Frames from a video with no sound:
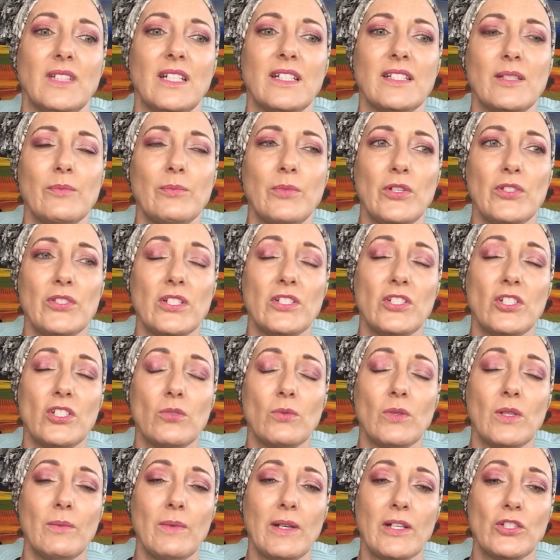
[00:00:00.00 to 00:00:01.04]
I suppose I just
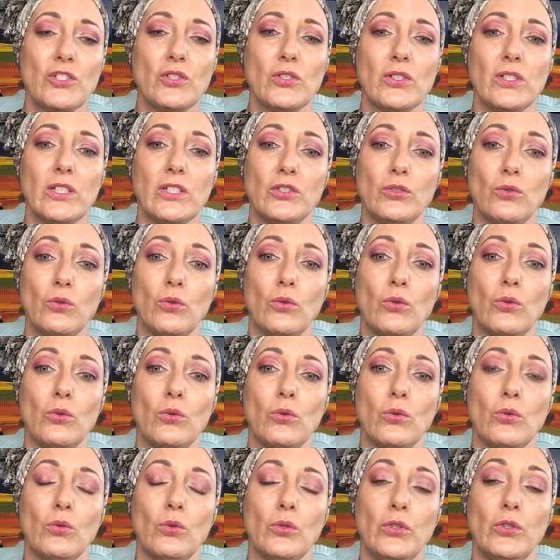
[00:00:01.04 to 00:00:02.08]
want to make sure that
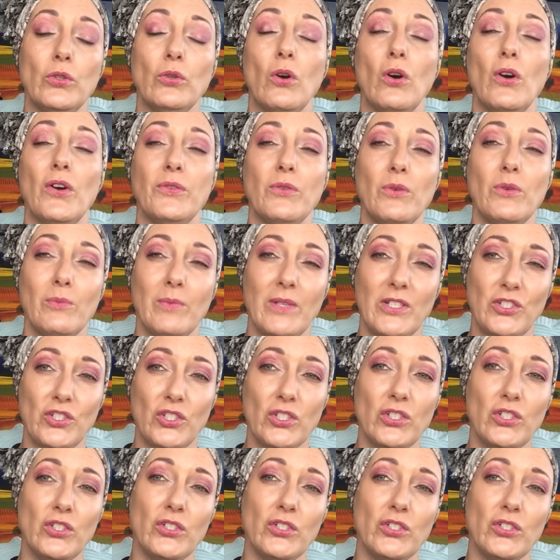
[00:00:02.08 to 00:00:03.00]
you are in remission.